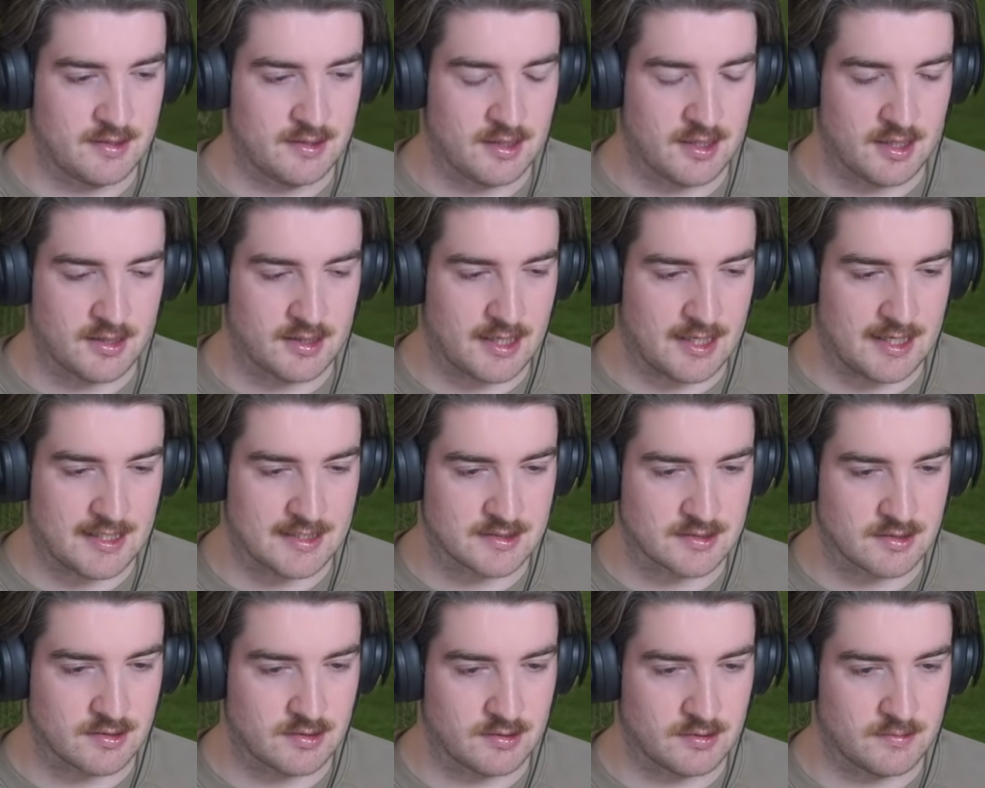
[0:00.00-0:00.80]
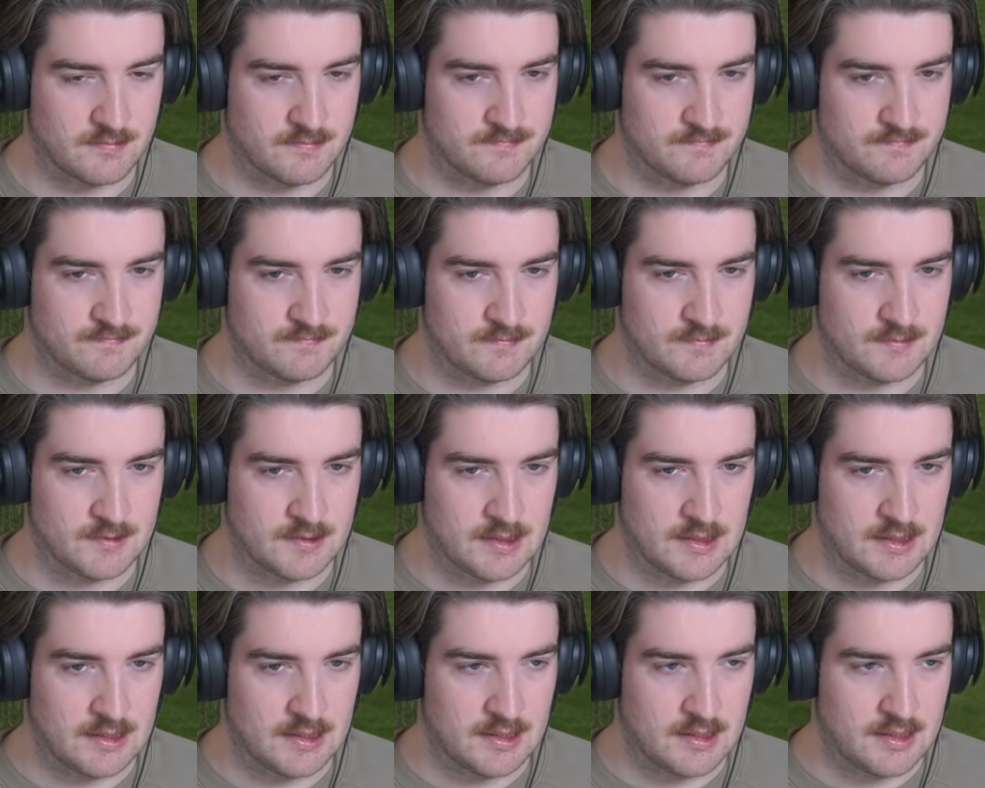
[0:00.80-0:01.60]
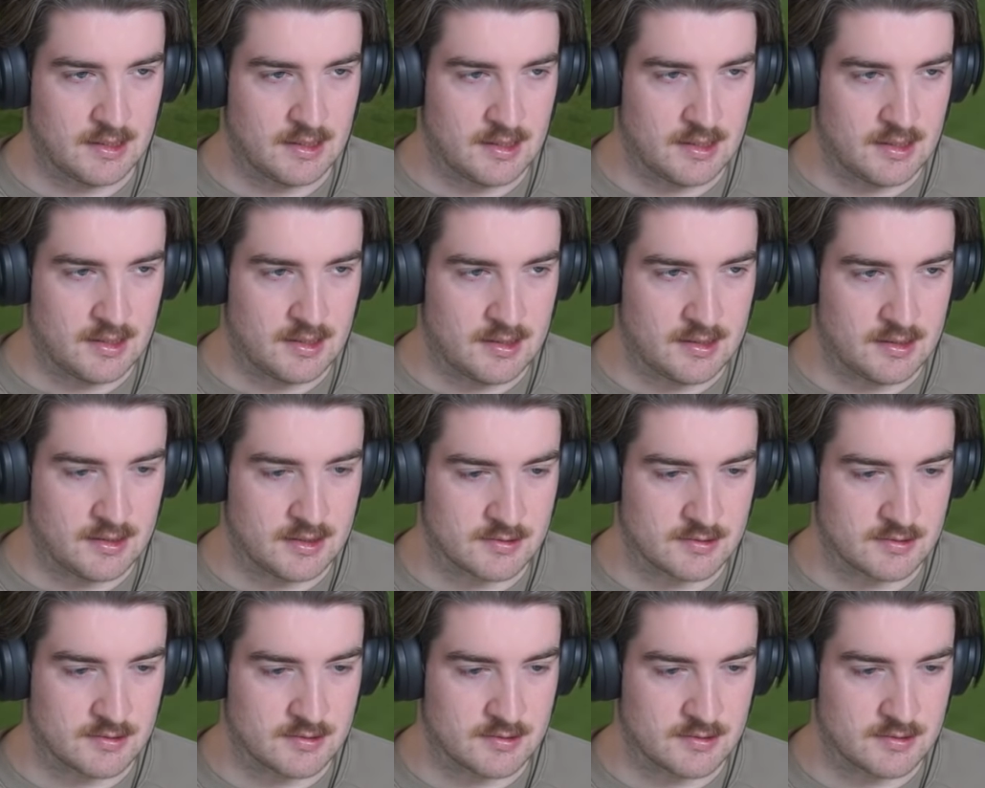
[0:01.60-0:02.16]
On the last hole. This